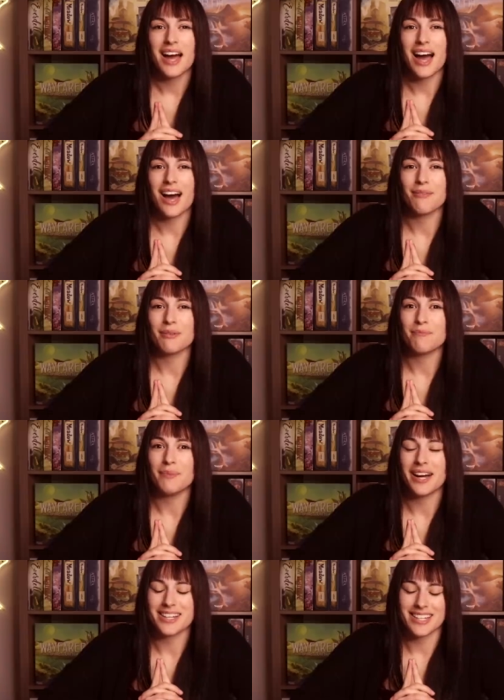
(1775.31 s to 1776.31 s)
Um,
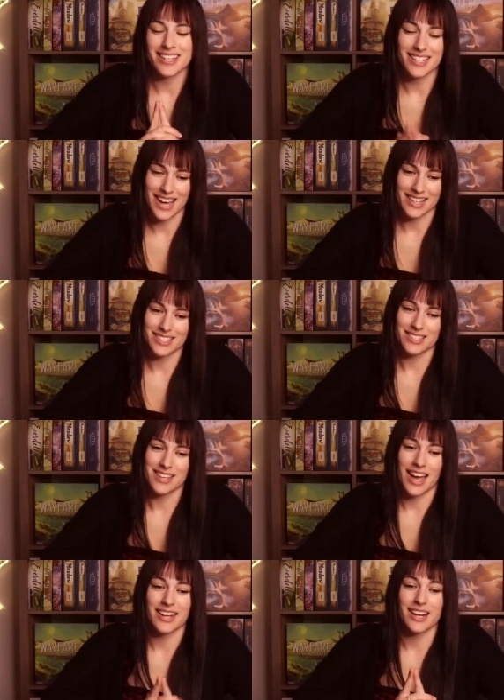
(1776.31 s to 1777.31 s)
but yes,
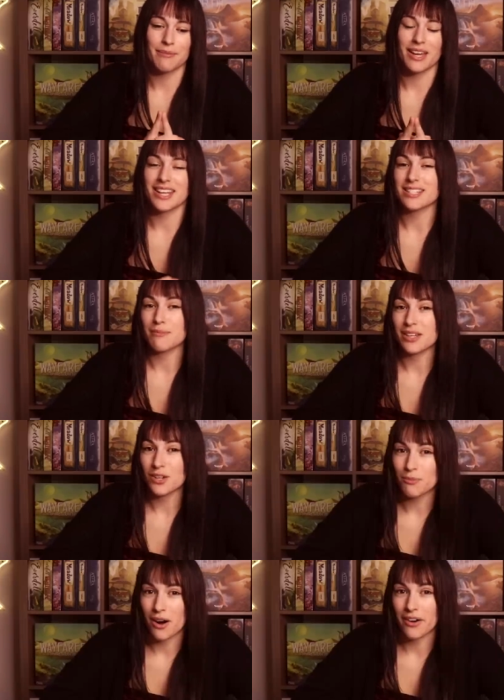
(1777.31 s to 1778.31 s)
I ended up getting to meet
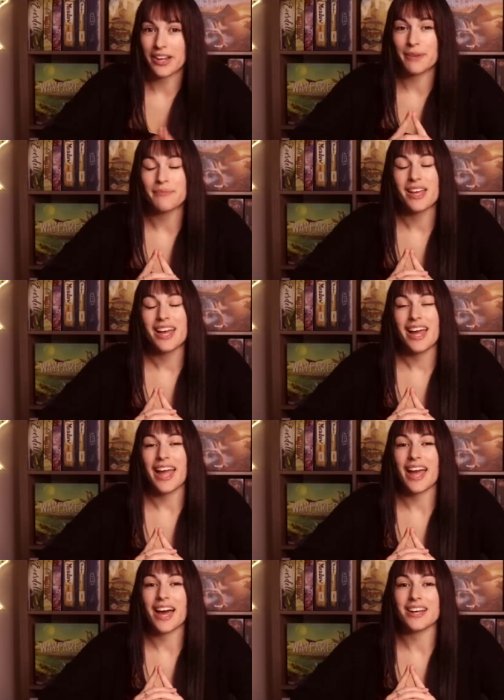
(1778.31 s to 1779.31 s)
Omari
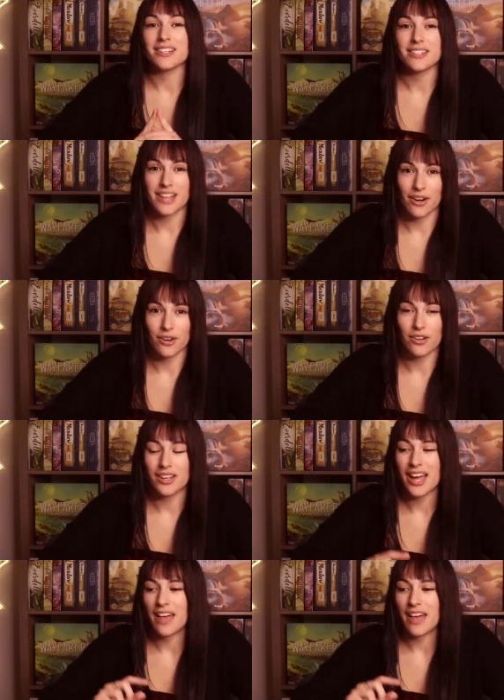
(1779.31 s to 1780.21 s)
and Daryl.